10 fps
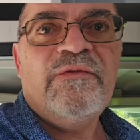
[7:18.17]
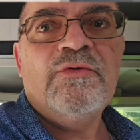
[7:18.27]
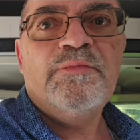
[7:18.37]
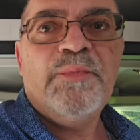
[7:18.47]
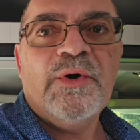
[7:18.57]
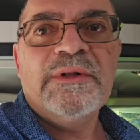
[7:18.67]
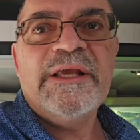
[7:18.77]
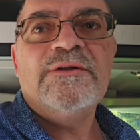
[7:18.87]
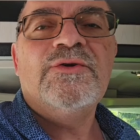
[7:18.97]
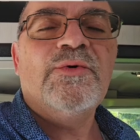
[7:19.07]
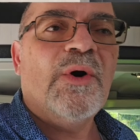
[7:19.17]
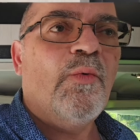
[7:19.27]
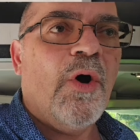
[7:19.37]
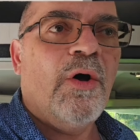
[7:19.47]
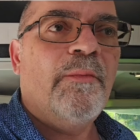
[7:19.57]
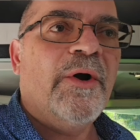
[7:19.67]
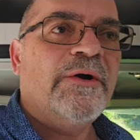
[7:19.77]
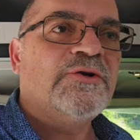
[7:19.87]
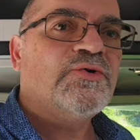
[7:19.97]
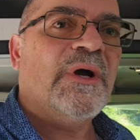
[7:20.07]
if you'd pulled into a
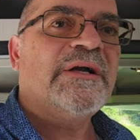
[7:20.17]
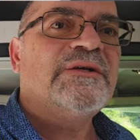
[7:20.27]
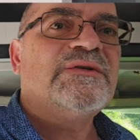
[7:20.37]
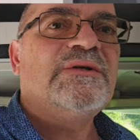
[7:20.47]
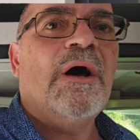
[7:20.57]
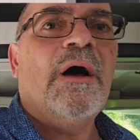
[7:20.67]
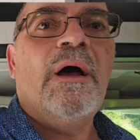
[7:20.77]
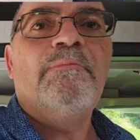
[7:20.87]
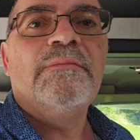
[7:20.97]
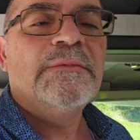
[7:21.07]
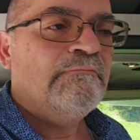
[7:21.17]
Walmart, a truck stop,